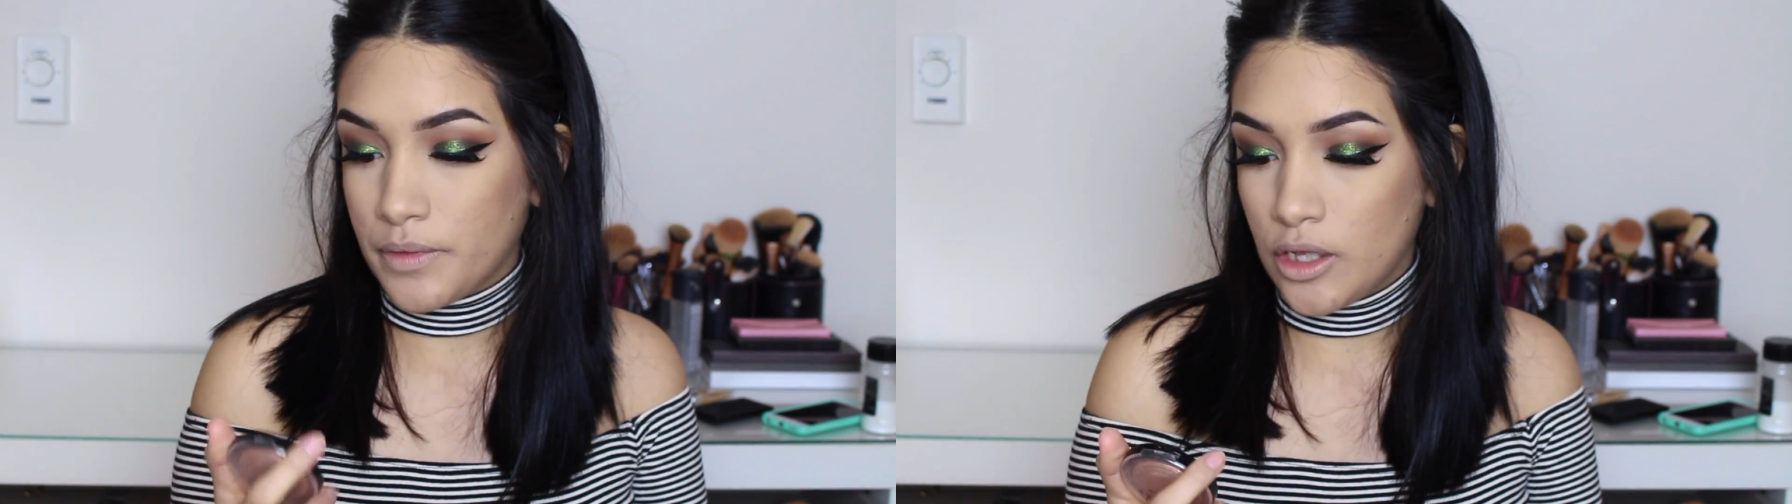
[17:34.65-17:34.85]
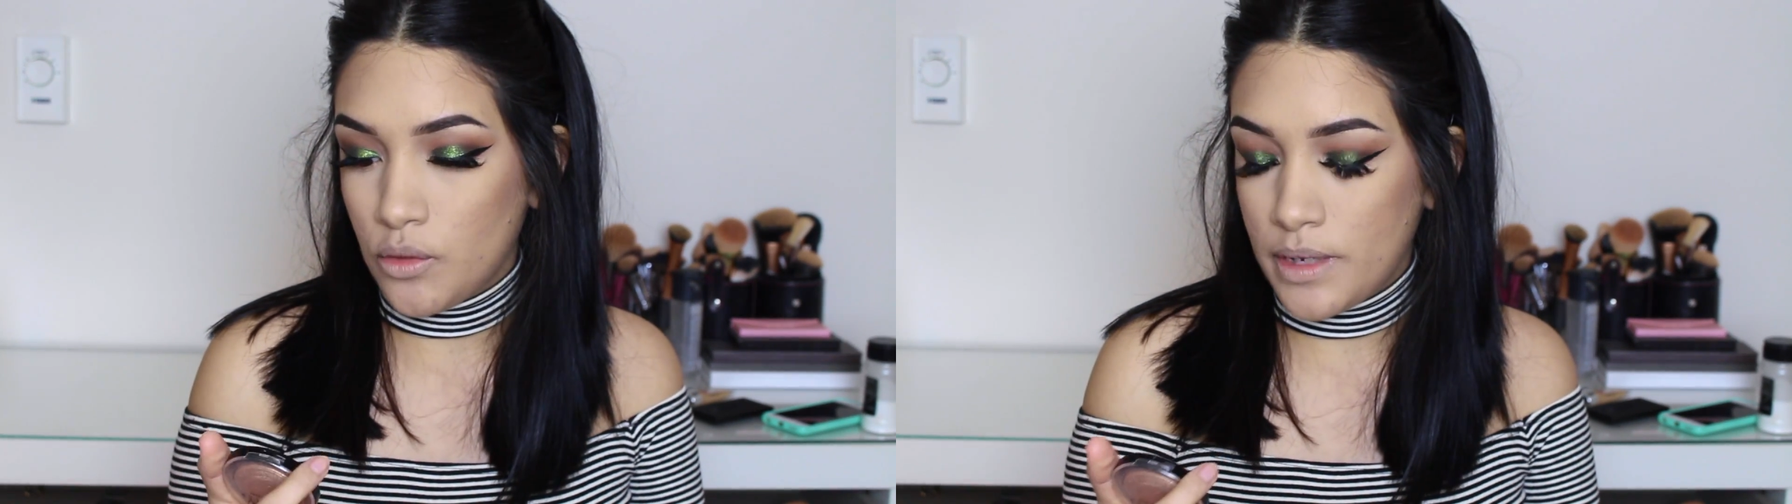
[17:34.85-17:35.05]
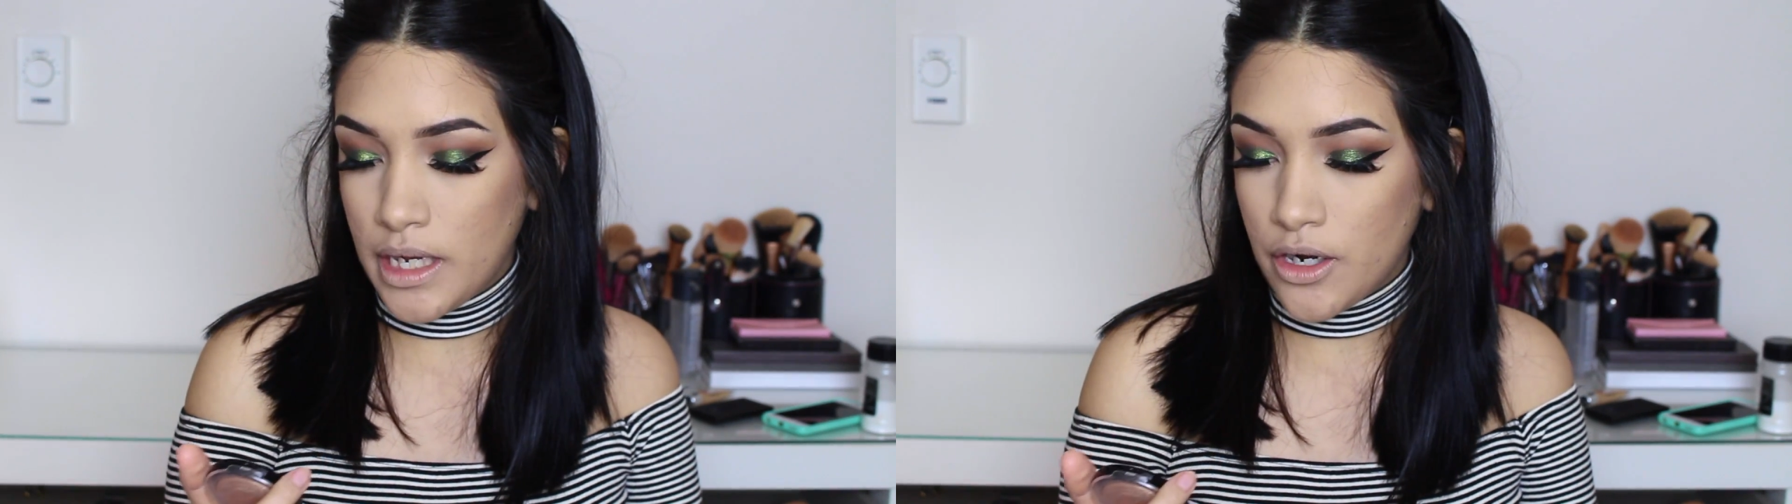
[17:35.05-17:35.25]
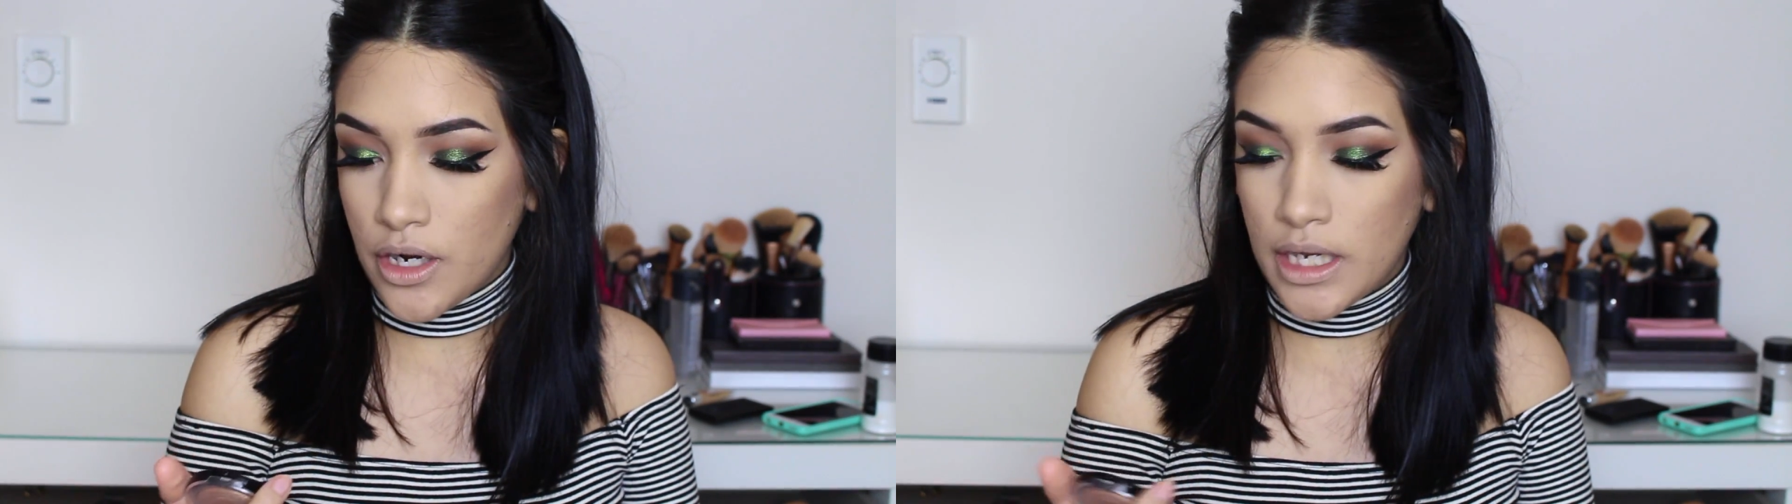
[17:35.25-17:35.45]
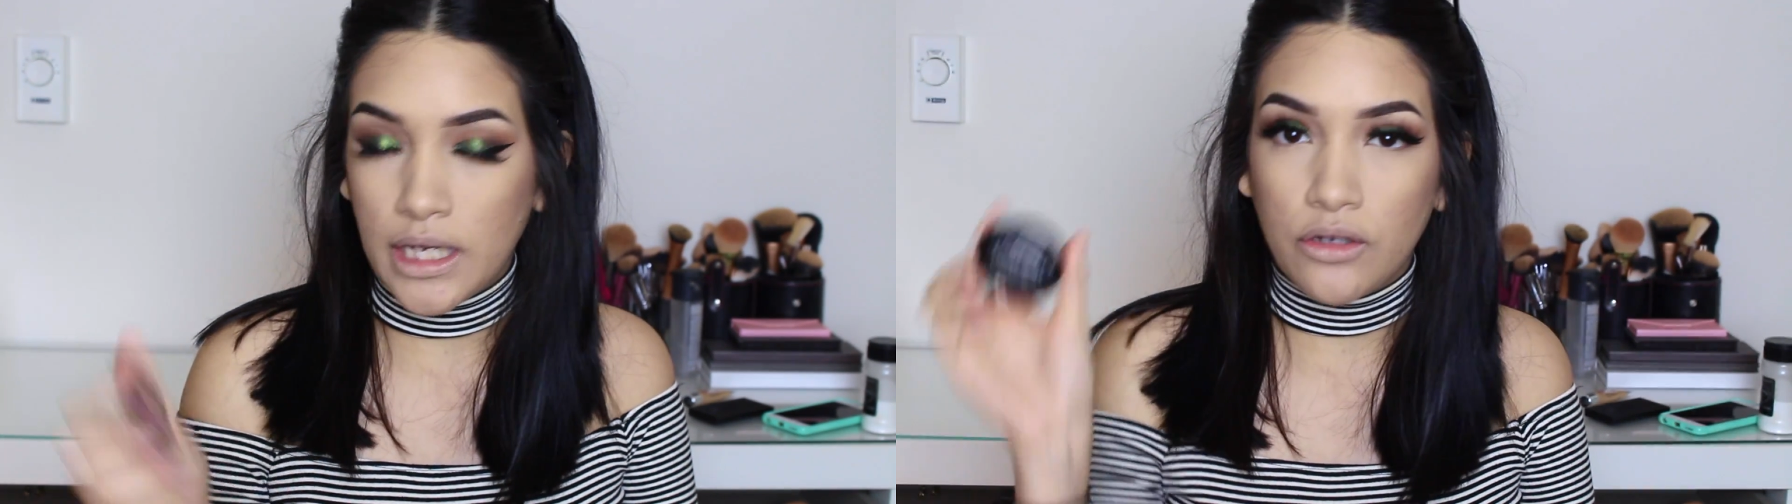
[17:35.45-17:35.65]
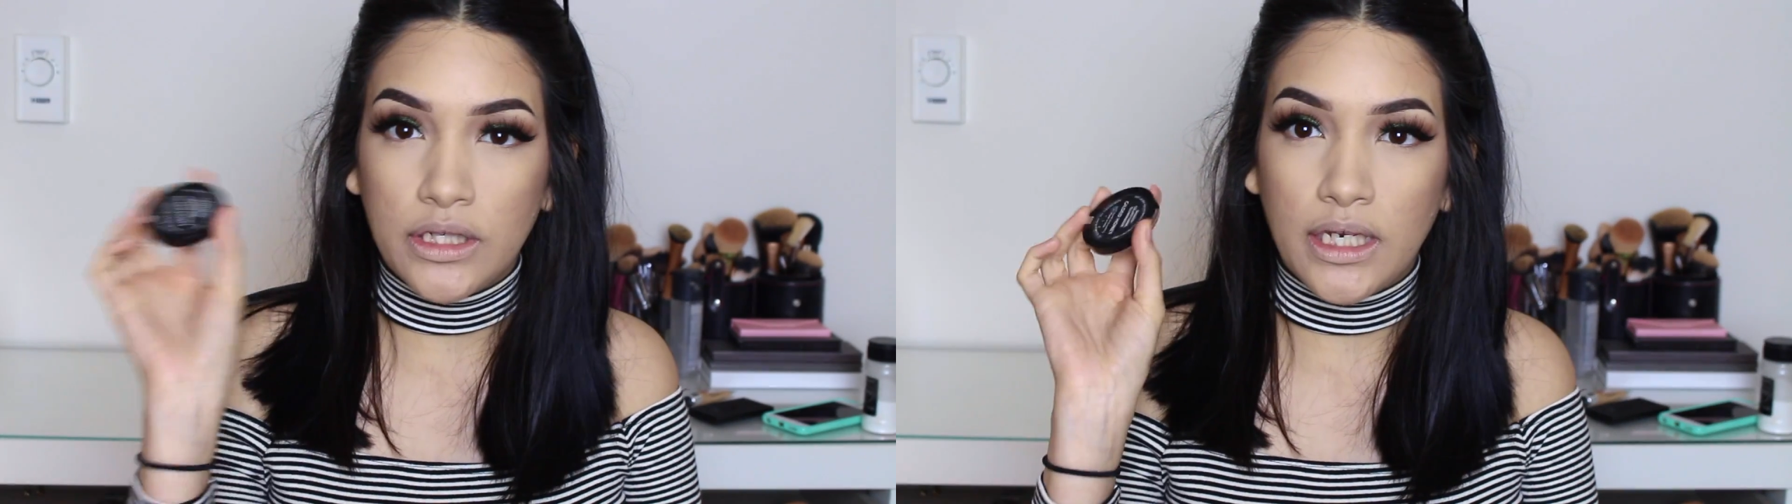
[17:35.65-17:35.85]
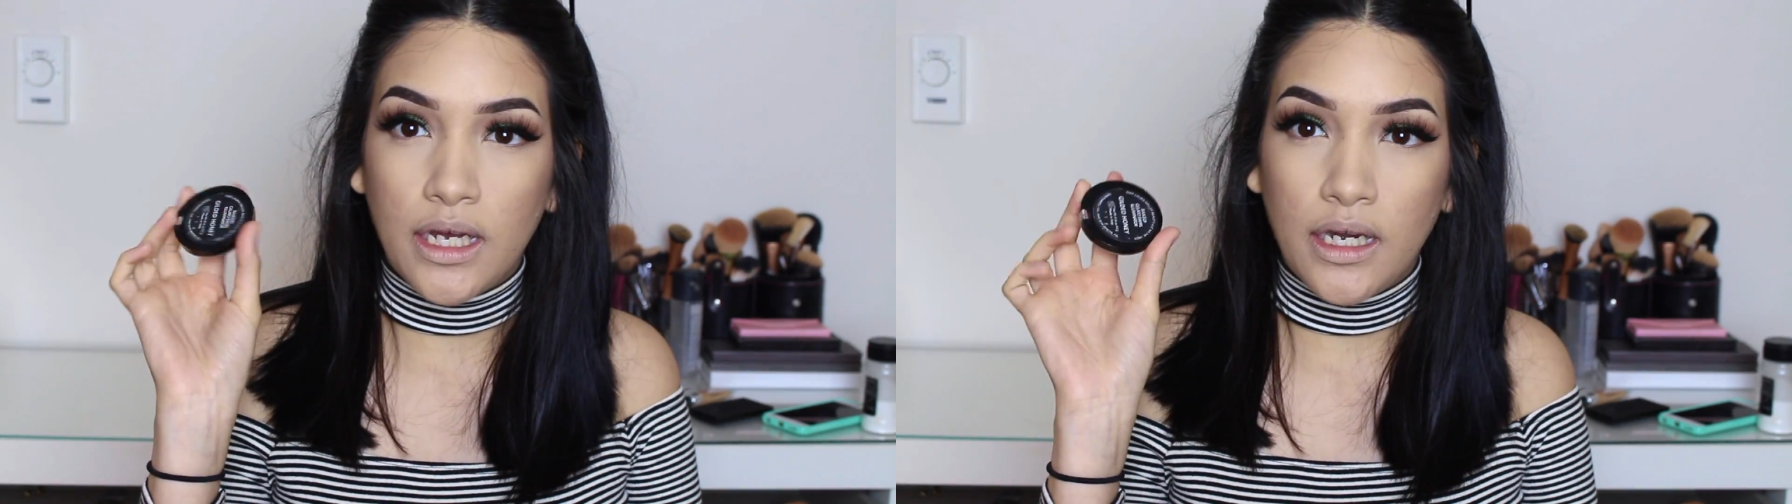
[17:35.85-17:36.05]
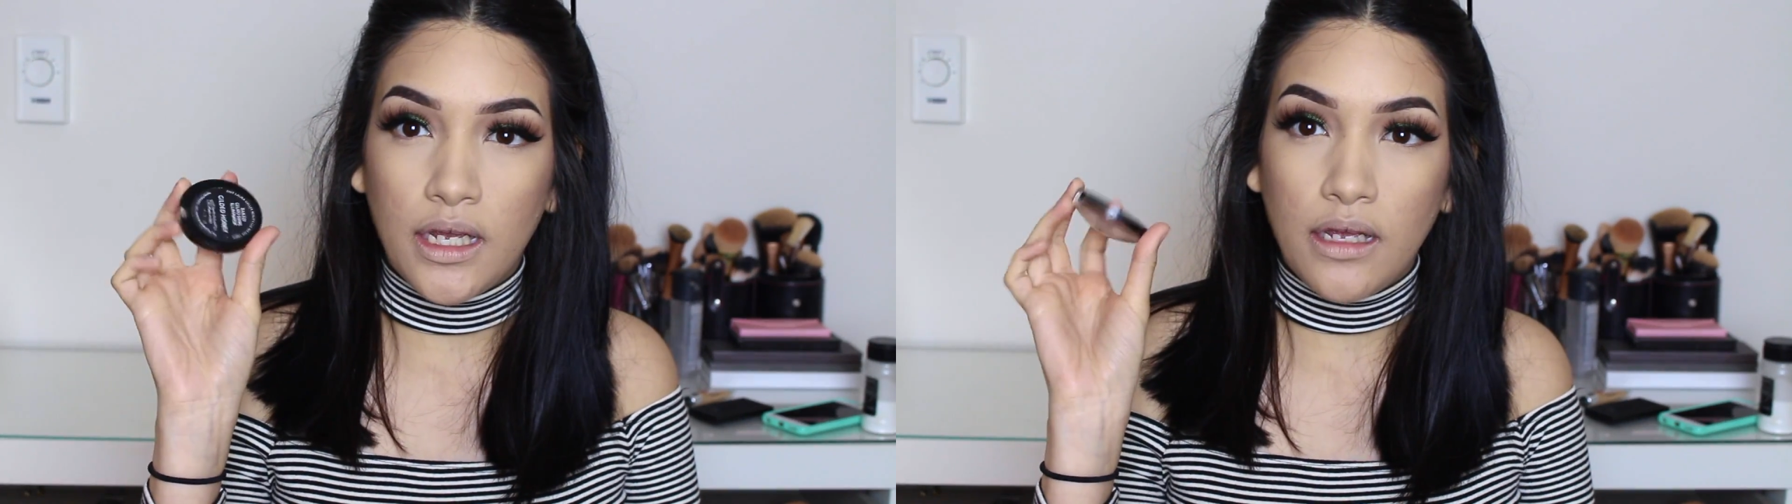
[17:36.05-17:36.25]
Illuminator in Gilded
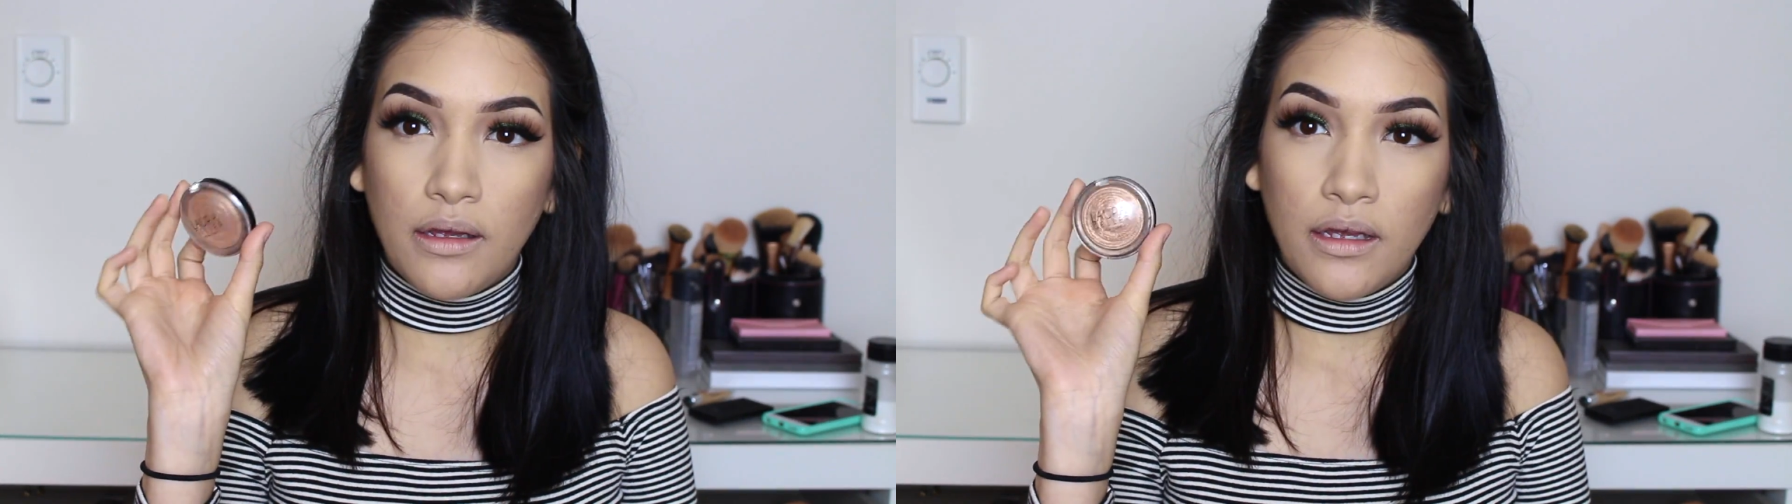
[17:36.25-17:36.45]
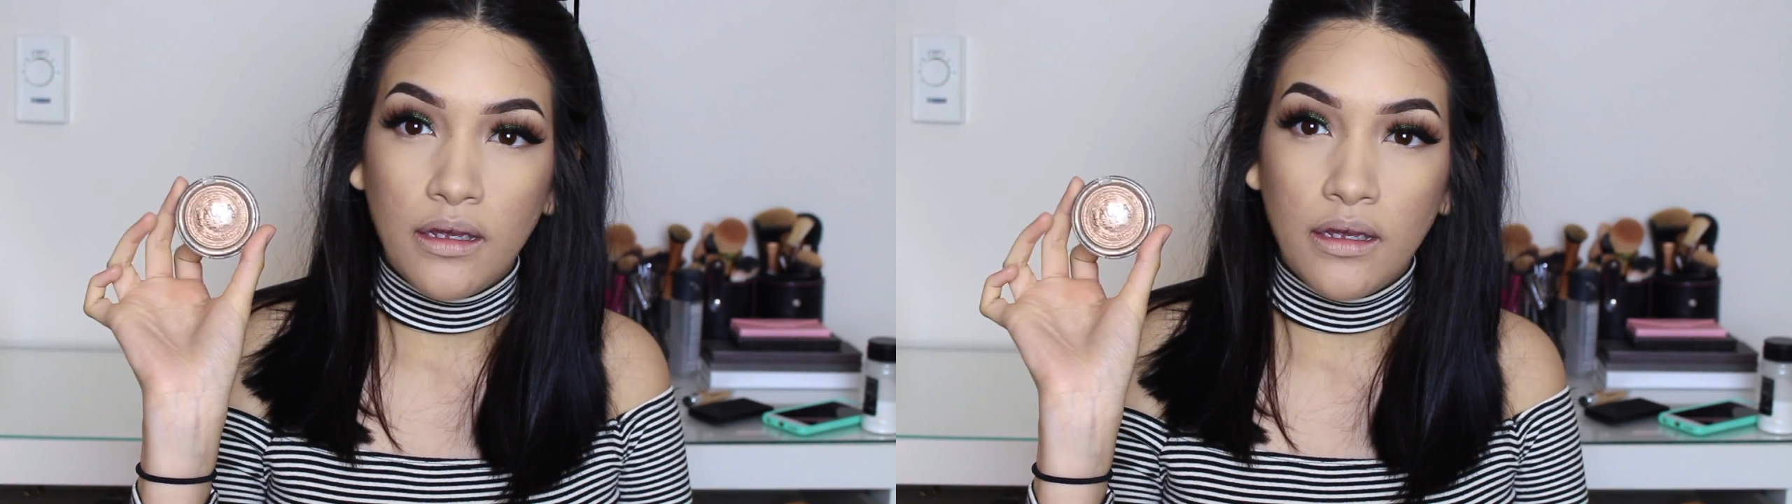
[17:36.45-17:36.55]
Honey,